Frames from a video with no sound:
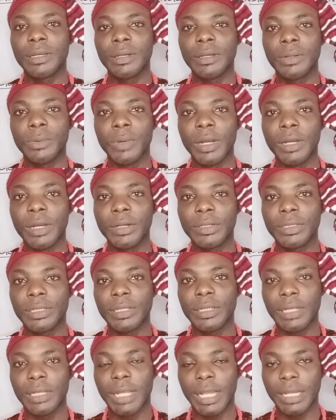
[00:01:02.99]
world
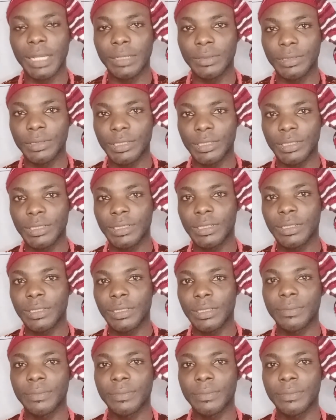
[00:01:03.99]
languages